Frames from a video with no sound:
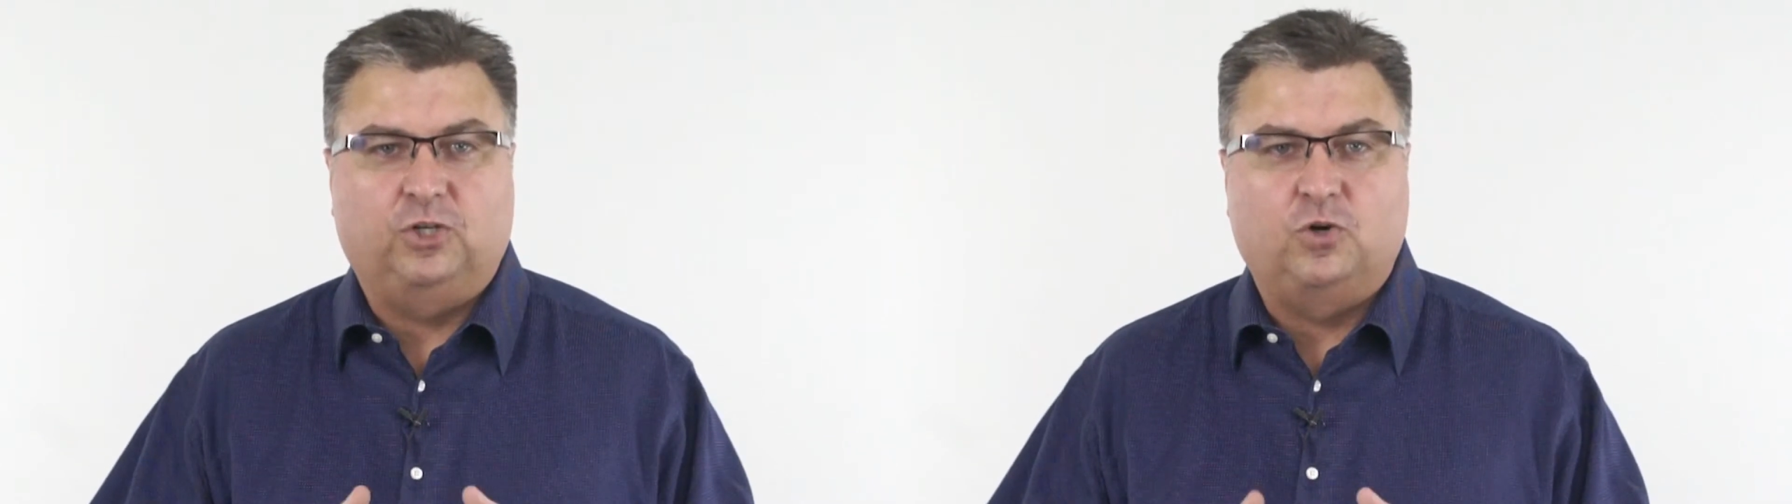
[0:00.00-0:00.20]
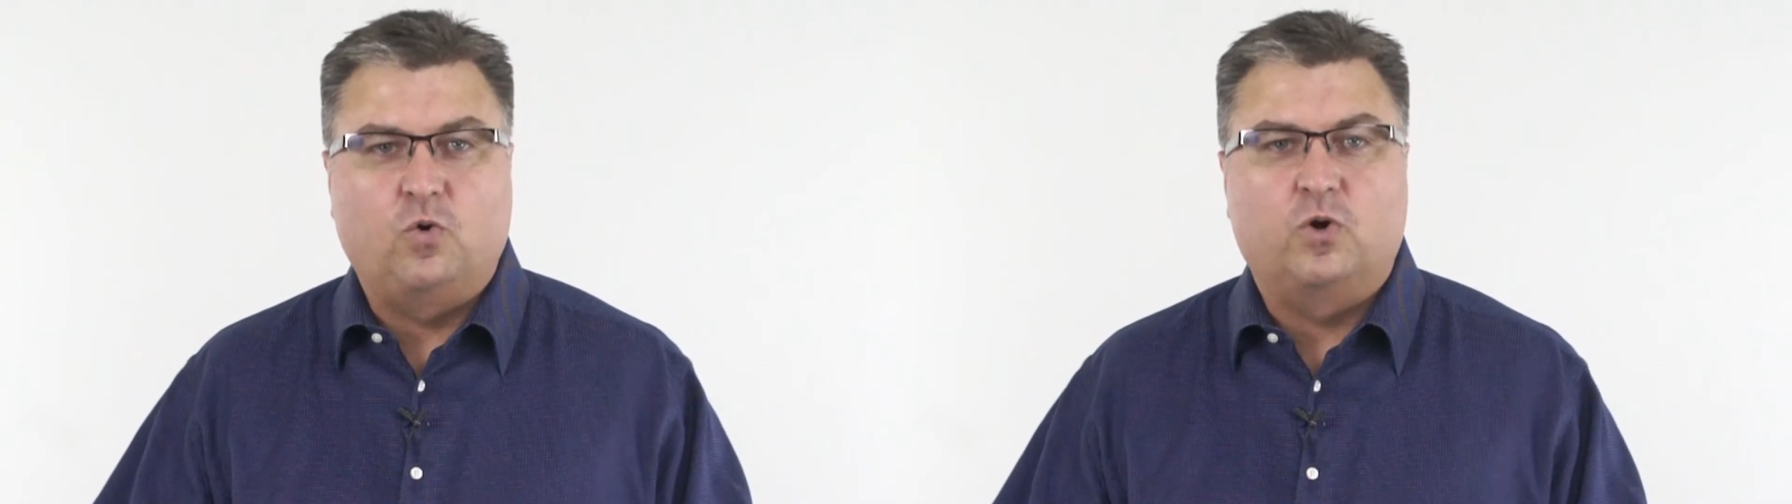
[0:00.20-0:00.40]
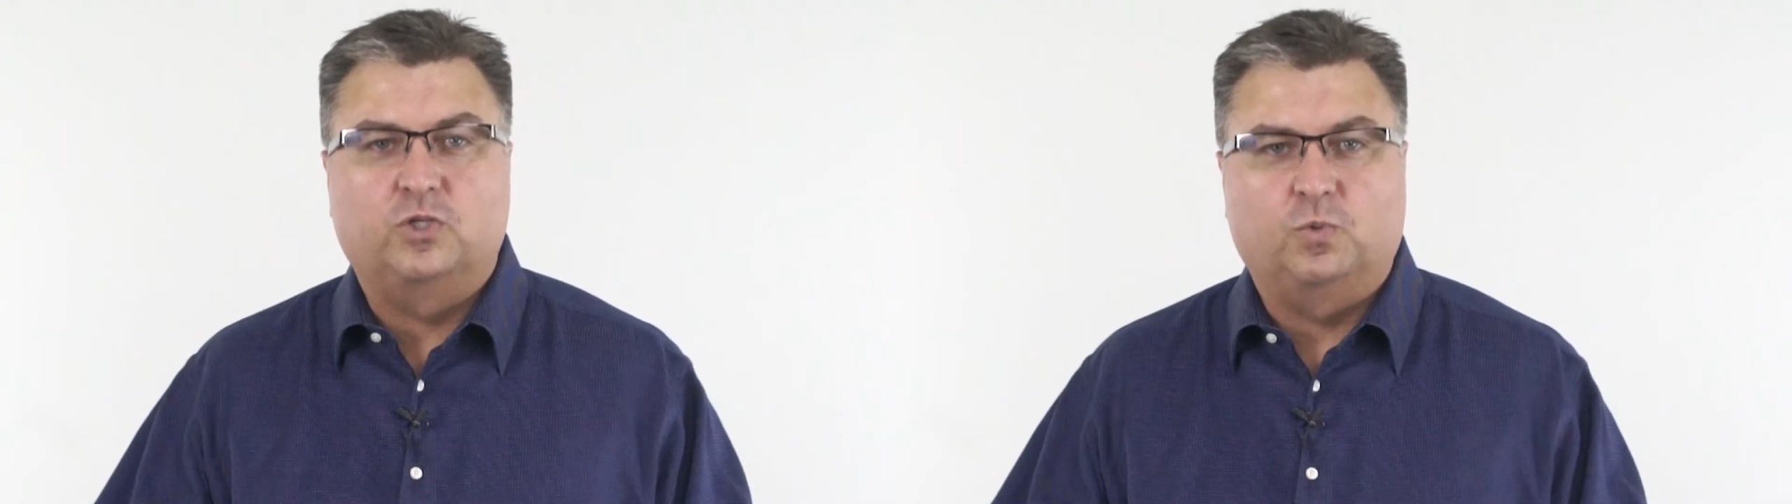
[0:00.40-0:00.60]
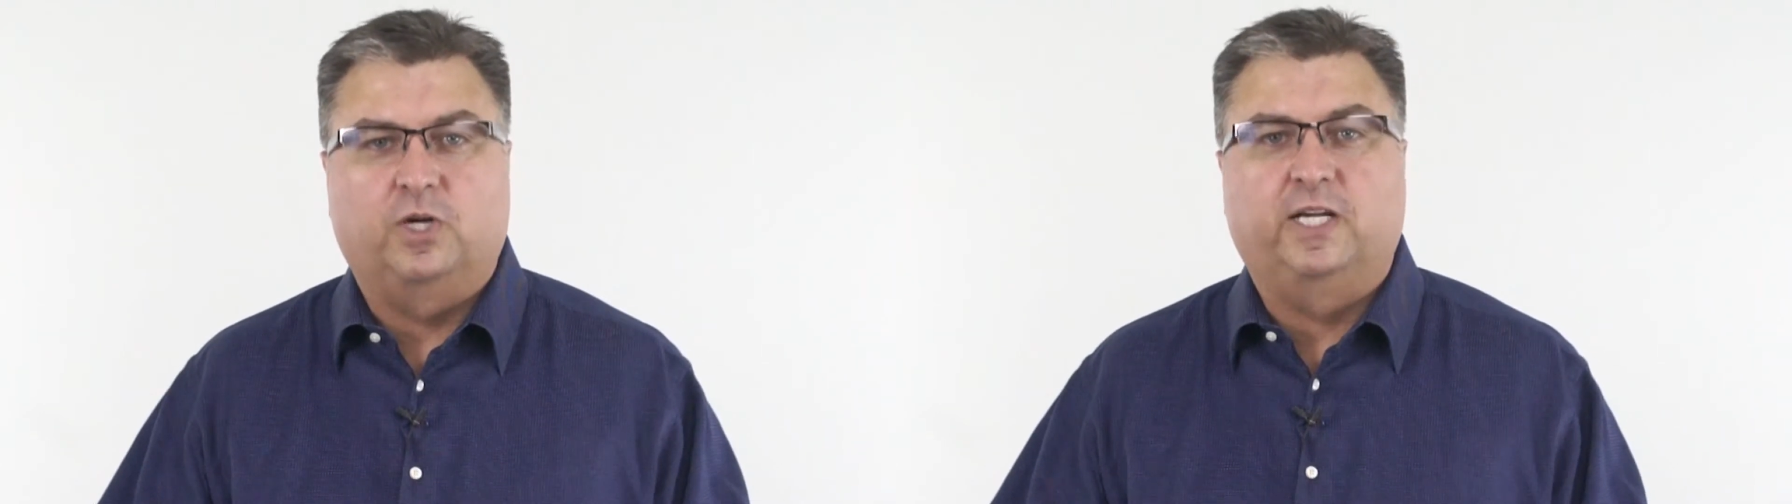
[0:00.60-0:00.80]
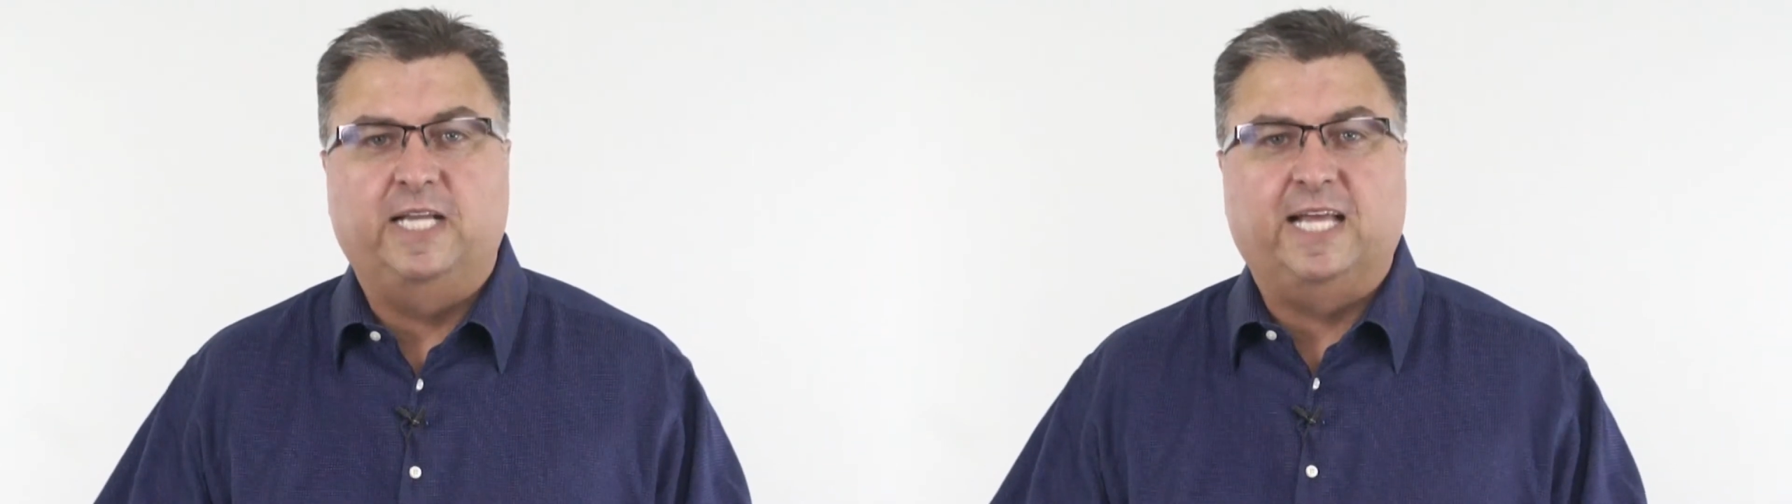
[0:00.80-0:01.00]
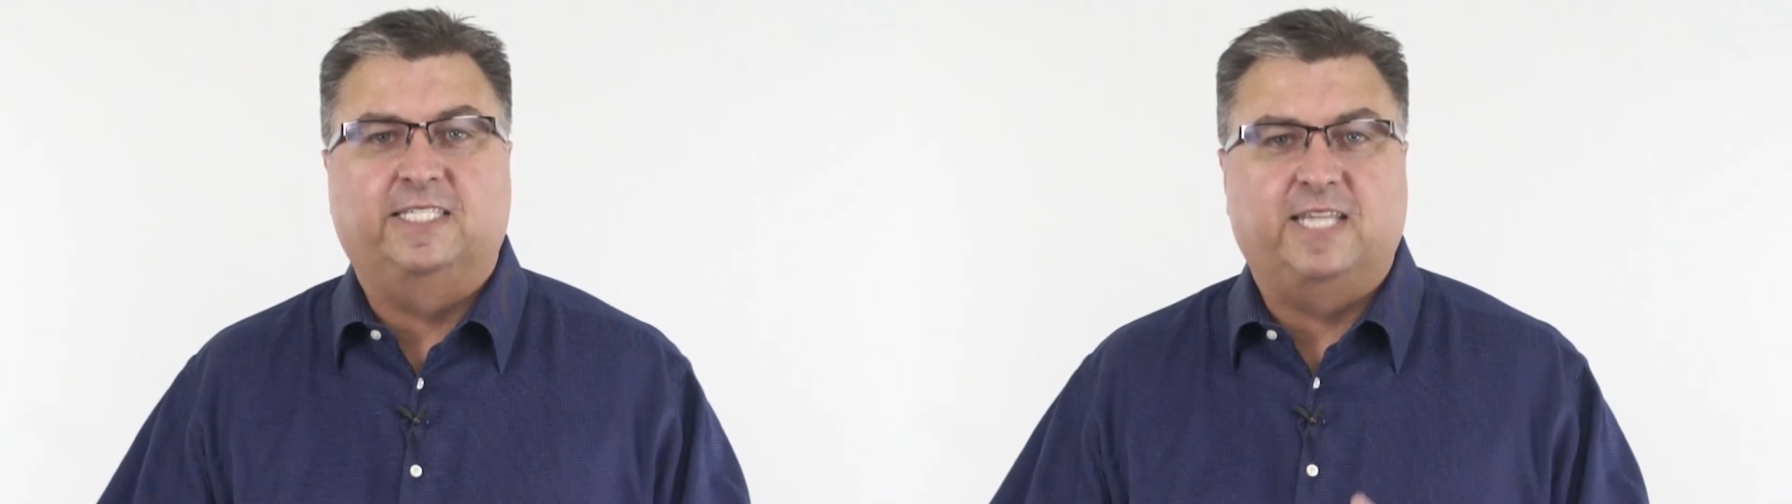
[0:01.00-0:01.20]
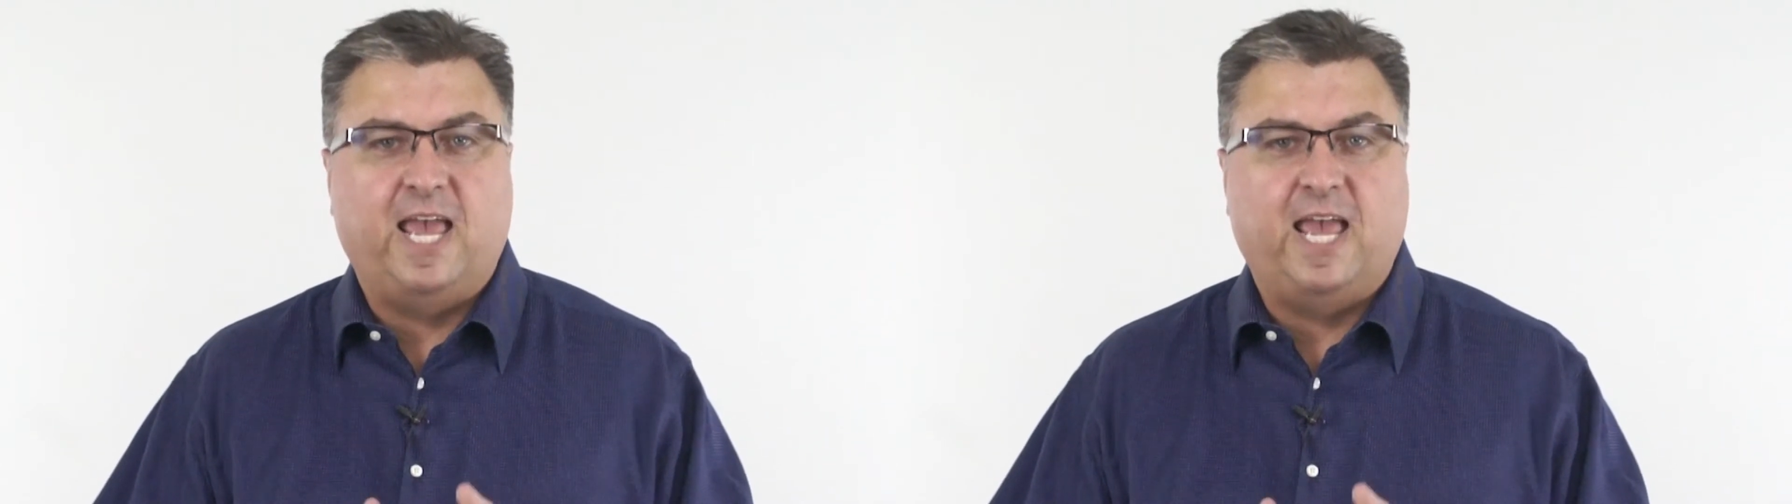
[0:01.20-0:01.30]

her coursework next